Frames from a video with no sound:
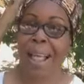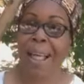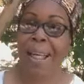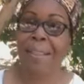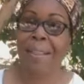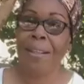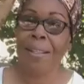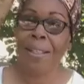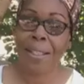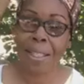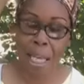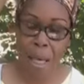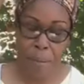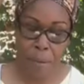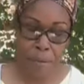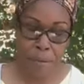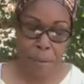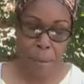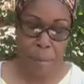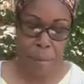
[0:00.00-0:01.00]
And this is
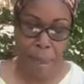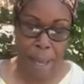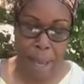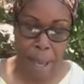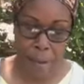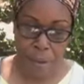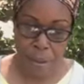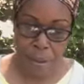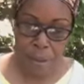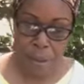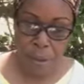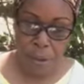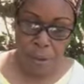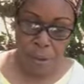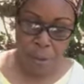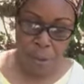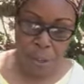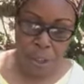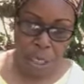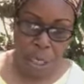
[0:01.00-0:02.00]
coming from
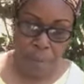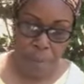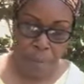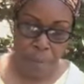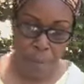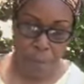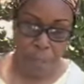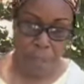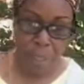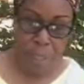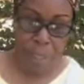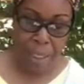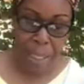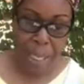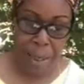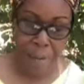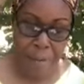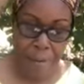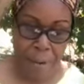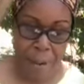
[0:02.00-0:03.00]
Matthew chapter
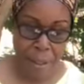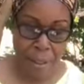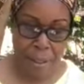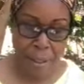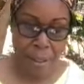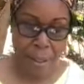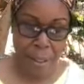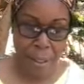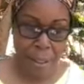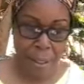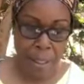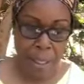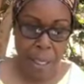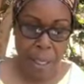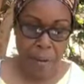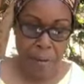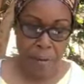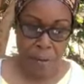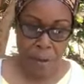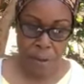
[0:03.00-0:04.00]
11,
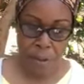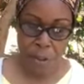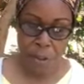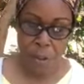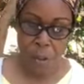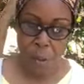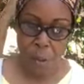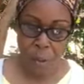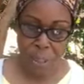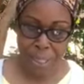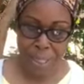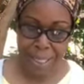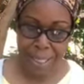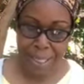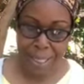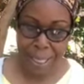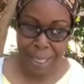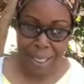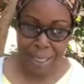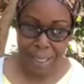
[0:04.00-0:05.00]
verses
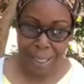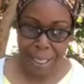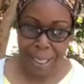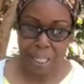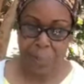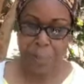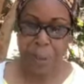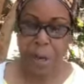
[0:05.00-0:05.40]
29. Let us